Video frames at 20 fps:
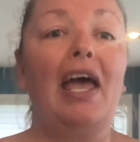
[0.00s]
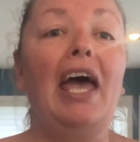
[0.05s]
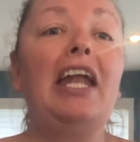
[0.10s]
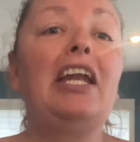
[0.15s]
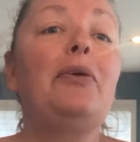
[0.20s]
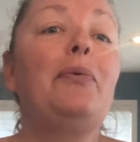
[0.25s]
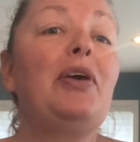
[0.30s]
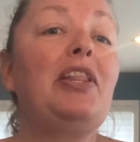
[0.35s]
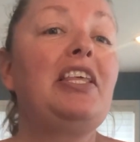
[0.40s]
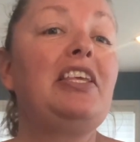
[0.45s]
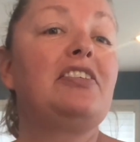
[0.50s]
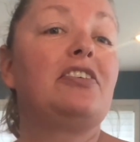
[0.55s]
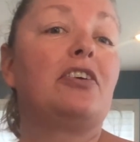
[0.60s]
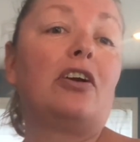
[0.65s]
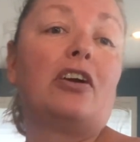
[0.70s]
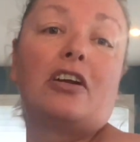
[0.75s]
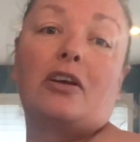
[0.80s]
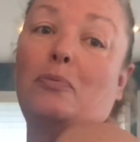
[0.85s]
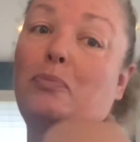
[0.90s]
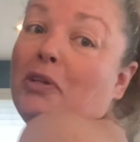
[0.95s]
anyway, these
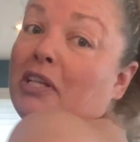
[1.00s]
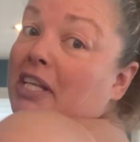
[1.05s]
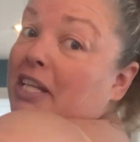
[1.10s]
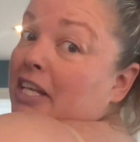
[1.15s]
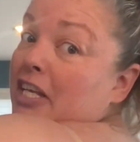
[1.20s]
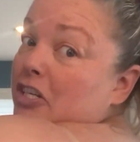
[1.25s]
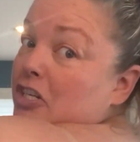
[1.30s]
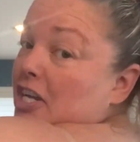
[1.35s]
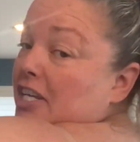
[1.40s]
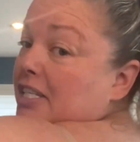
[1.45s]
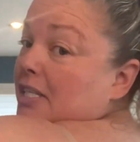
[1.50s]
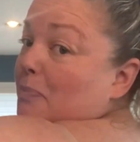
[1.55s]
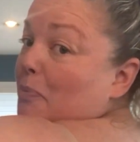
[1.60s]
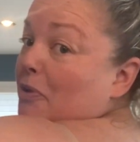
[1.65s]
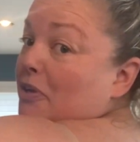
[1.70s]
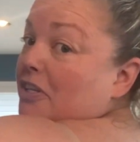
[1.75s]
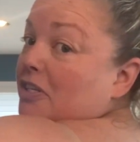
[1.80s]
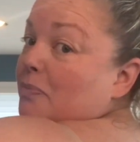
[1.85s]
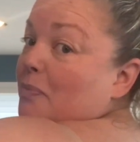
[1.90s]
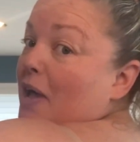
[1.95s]
are completely
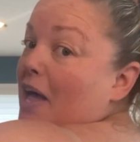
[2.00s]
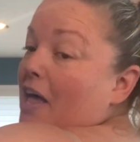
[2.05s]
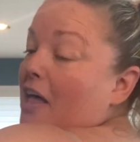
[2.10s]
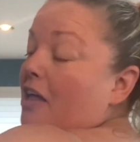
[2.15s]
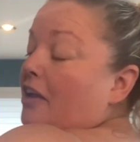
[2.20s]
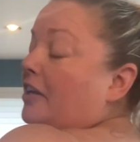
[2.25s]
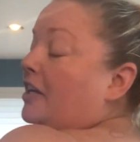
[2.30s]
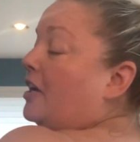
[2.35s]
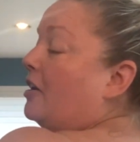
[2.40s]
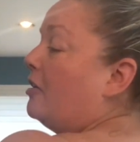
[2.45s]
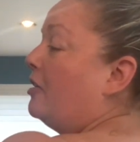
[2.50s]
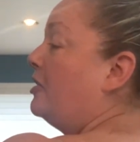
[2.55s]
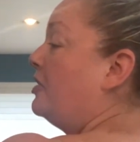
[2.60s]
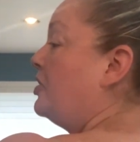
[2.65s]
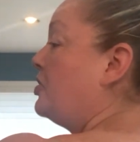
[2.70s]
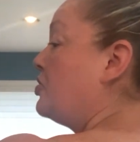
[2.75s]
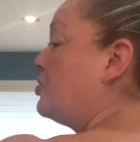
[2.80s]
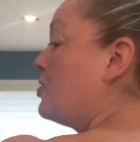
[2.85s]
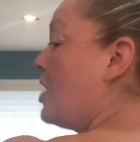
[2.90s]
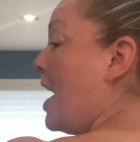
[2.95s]
adjustable as well here in the
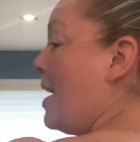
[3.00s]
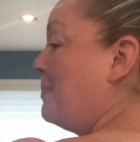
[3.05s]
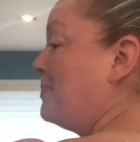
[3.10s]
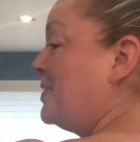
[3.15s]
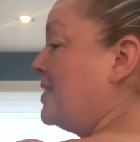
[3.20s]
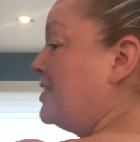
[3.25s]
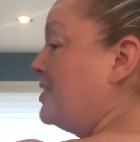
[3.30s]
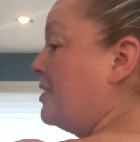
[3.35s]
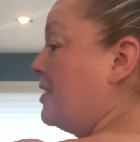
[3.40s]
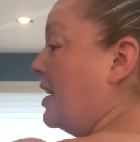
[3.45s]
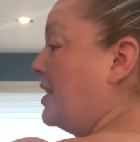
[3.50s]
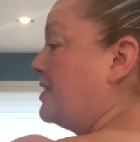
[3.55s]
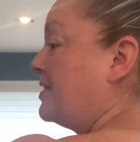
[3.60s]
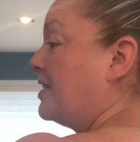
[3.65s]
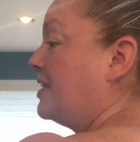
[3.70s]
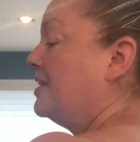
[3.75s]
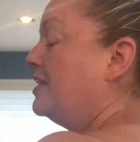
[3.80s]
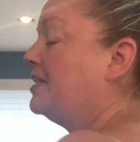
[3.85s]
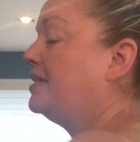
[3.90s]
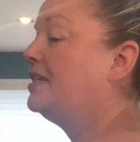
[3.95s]
straps, as you guys
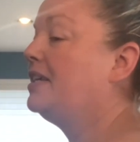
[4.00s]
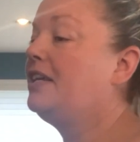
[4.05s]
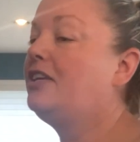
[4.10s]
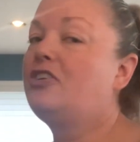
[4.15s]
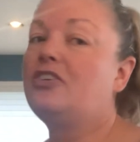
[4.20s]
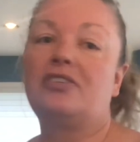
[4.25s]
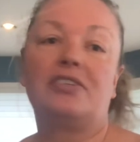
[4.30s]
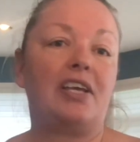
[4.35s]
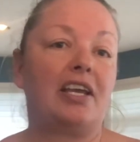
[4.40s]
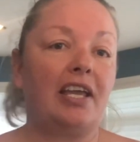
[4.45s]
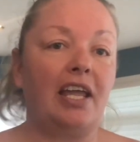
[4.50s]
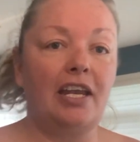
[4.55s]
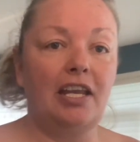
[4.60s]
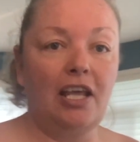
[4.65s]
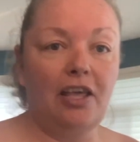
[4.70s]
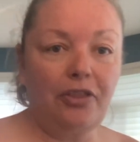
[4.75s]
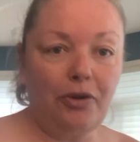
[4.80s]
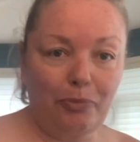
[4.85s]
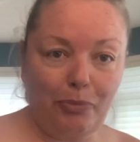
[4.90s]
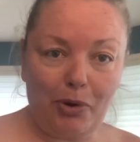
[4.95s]
can see, just like any
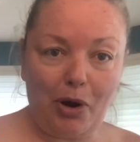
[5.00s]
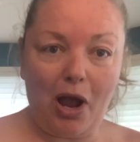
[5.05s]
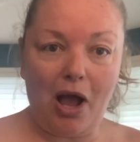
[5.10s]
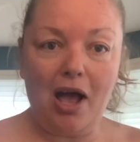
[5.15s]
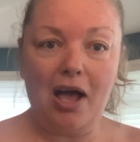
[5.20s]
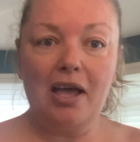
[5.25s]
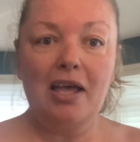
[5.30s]
other bra.